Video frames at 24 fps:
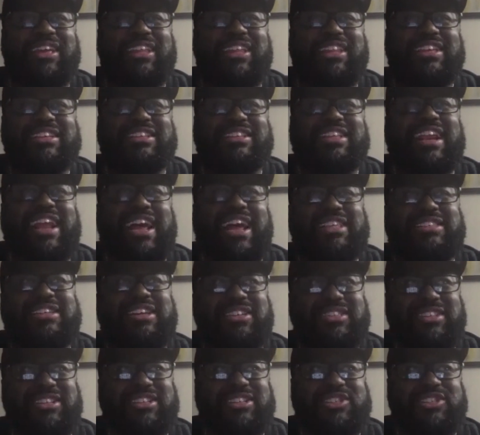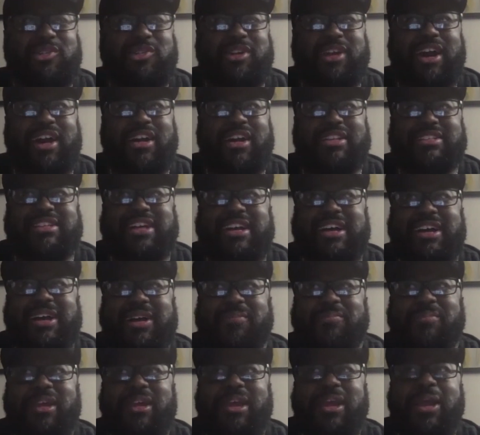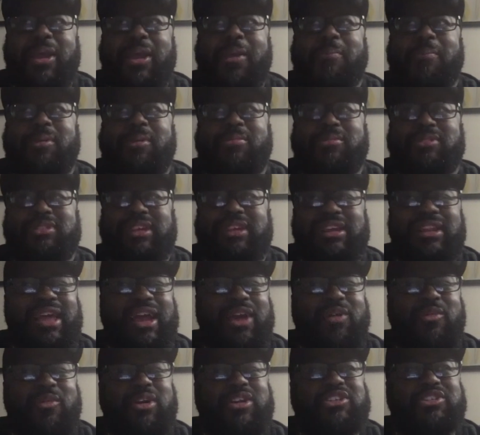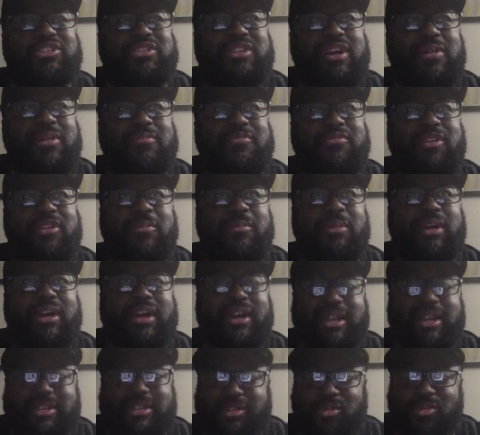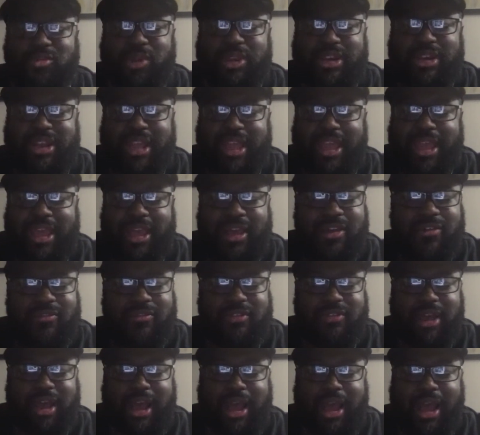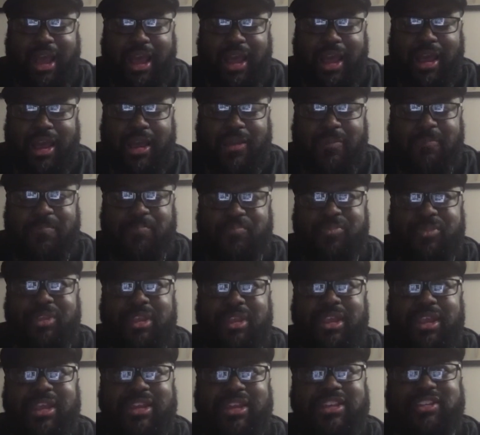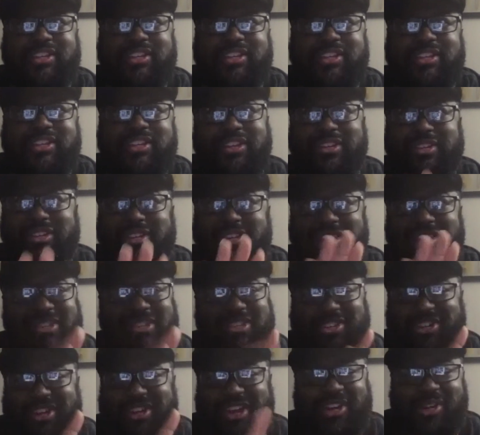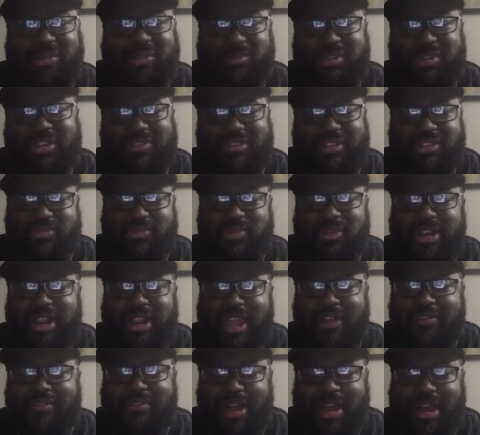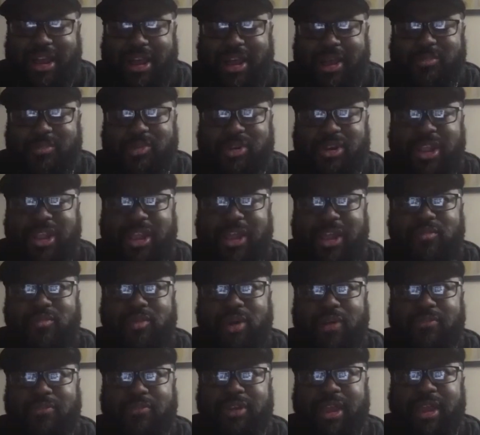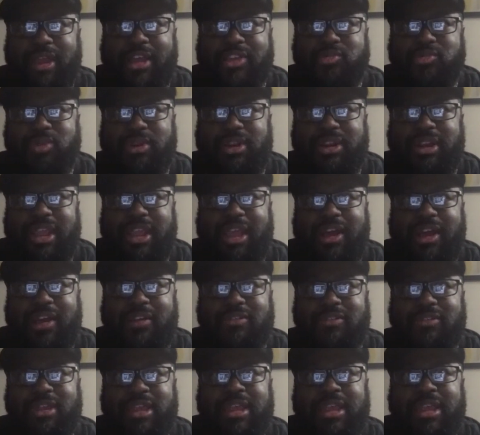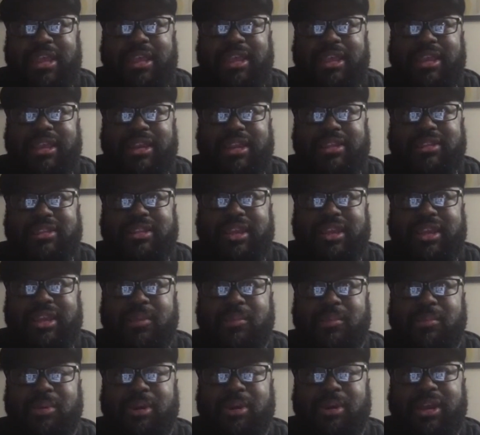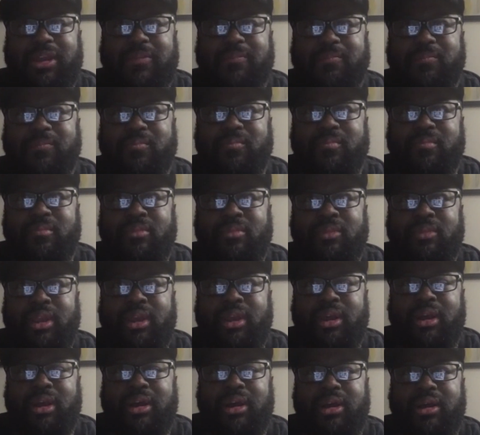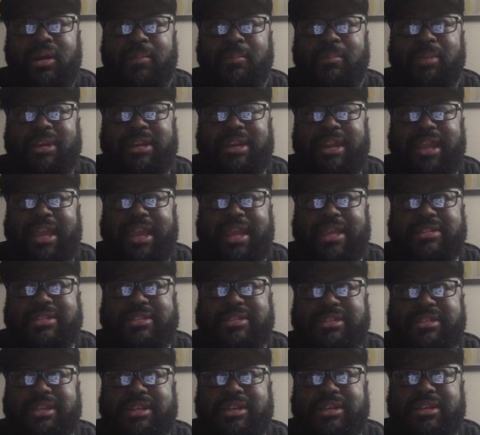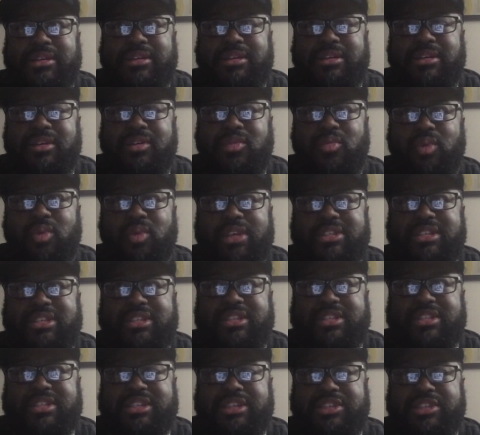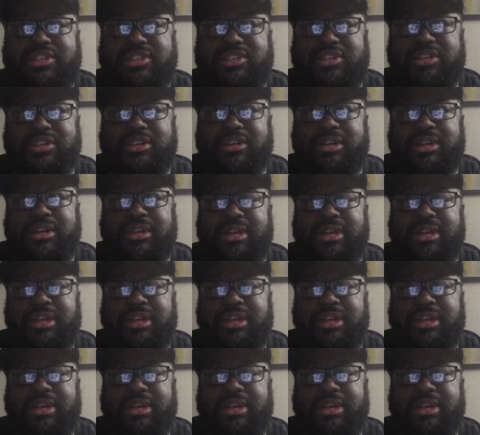And I tell this story all the time. People think like, where did you come from? Because we didn't have IHOP. You're not gonna believe this. We didn't have IHOP. We didn't have Waffle House. We didn't have anything but Bonanza, Western Sizzler,